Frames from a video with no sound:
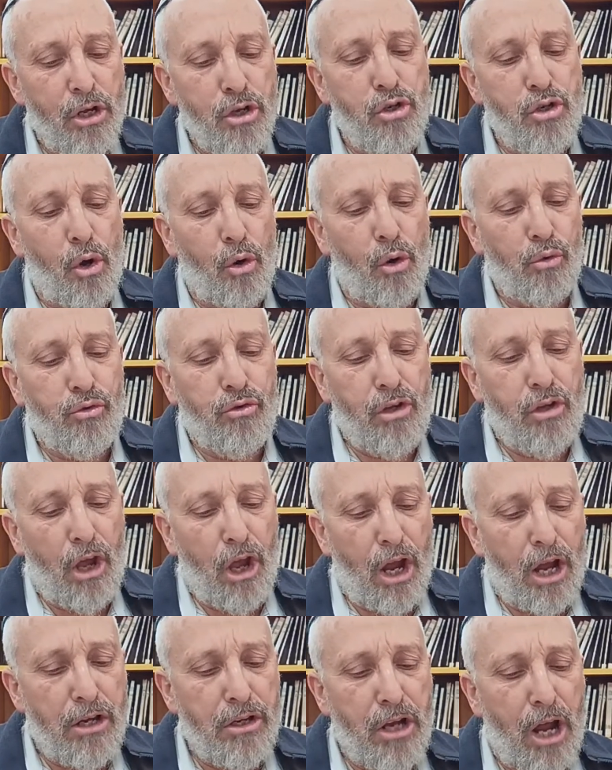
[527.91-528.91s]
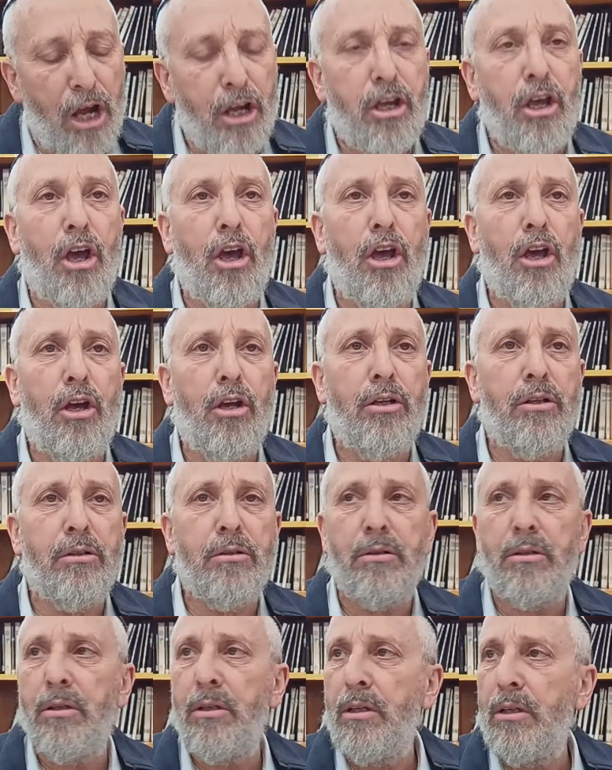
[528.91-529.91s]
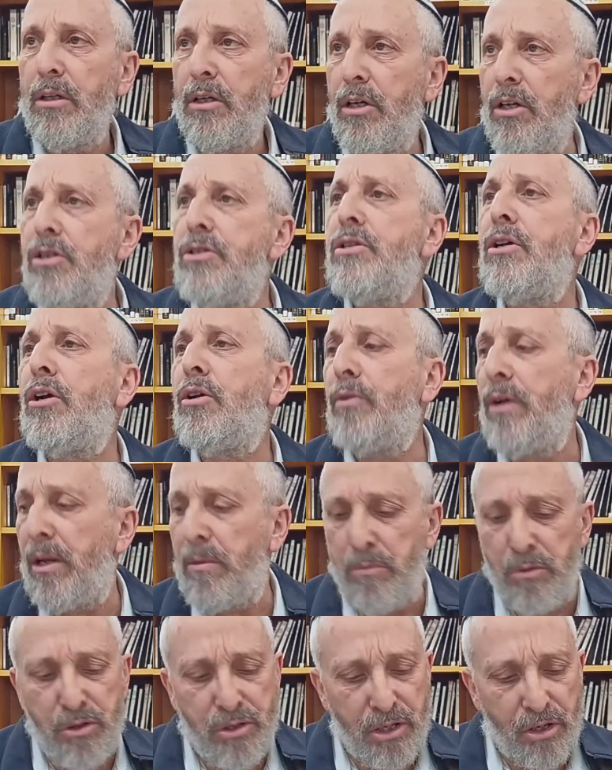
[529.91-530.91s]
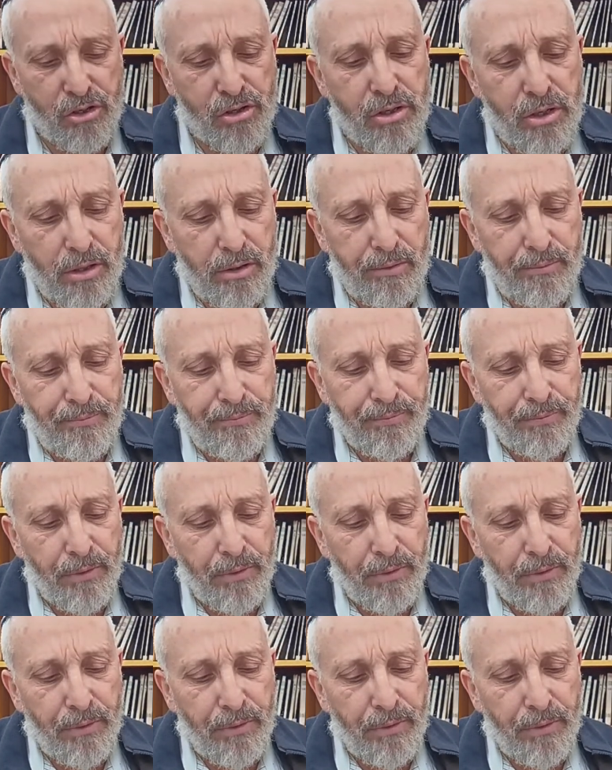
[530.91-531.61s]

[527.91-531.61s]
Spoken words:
Yodea nagein. He's a great musician.